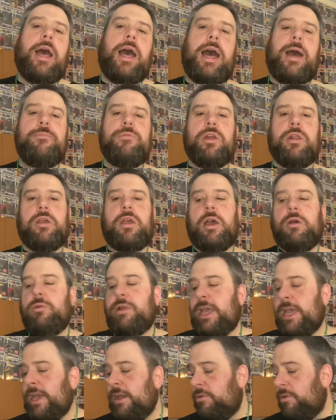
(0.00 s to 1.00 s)
I'm gonna go
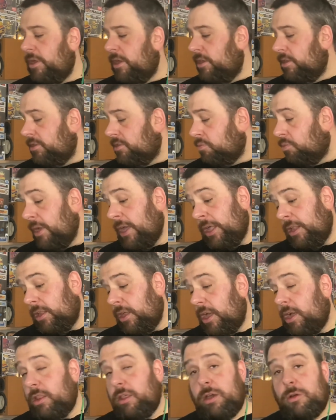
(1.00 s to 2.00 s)
now, and well,
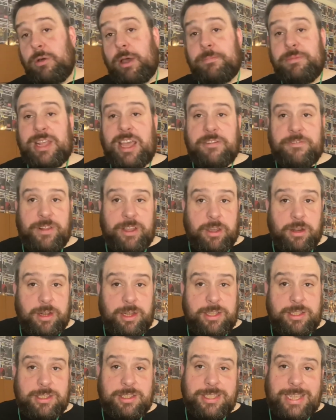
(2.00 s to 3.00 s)
although I'm definitely gonna
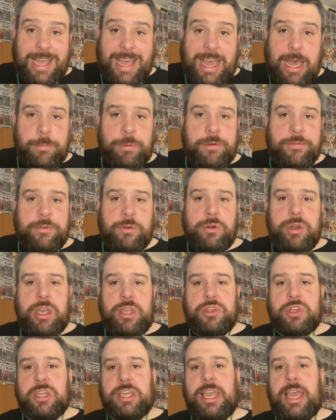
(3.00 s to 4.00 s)
listen to ABBA
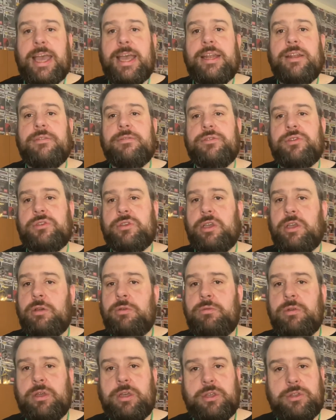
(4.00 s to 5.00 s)
Voyage again
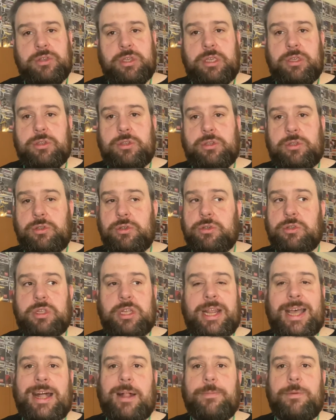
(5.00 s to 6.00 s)
soon, as it's just
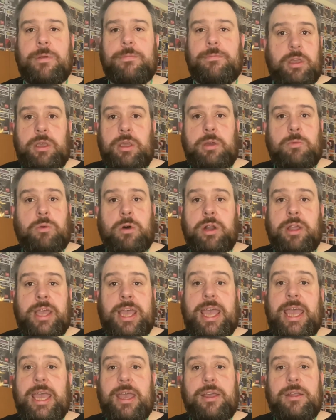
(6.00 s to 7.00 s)
an album you want to
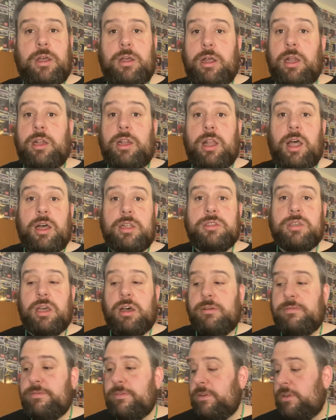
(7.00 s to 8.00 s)
hear a lot
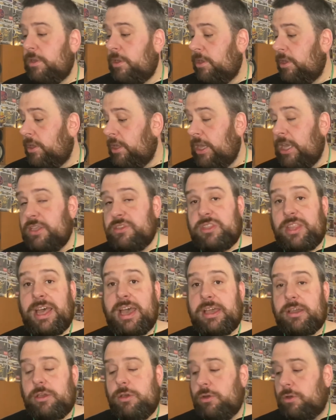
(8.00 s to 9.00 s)
of. It's
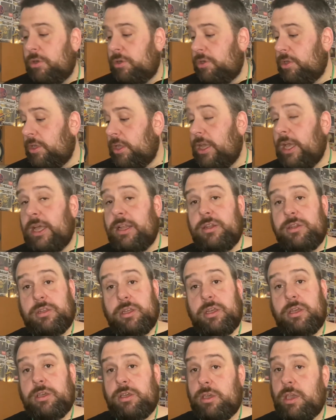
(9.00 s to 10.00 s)
that good. And
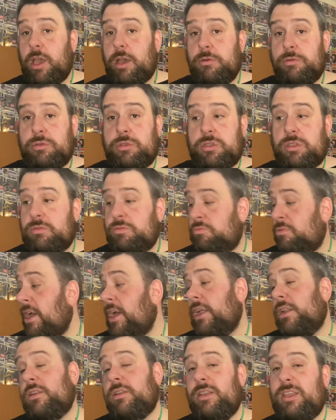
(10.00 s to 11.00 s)
uh, Ghost,
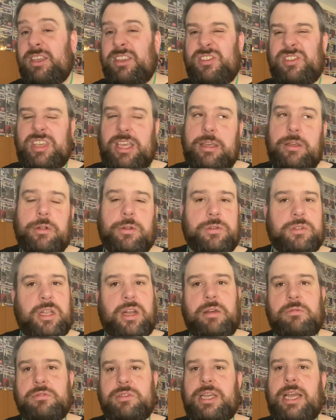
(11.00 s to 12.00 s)
well, singles, I
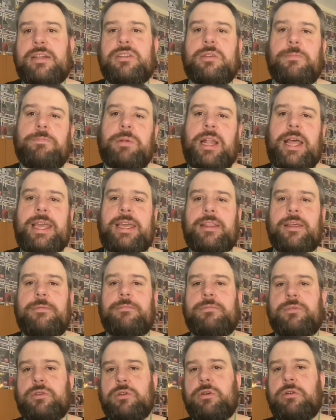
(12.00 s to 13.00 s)
don't tend to play
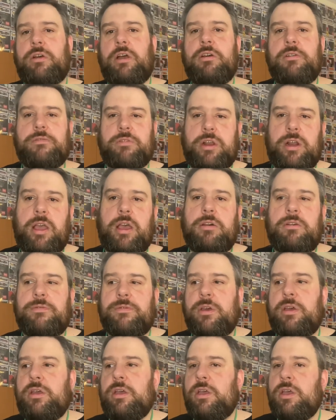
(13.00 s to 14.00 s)
them sort of over and
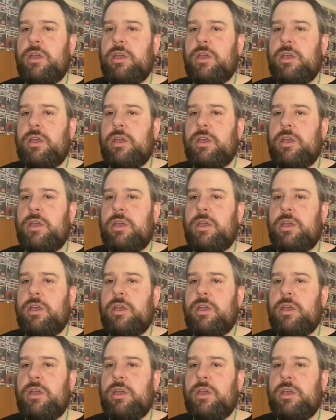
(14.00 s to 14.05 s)
over,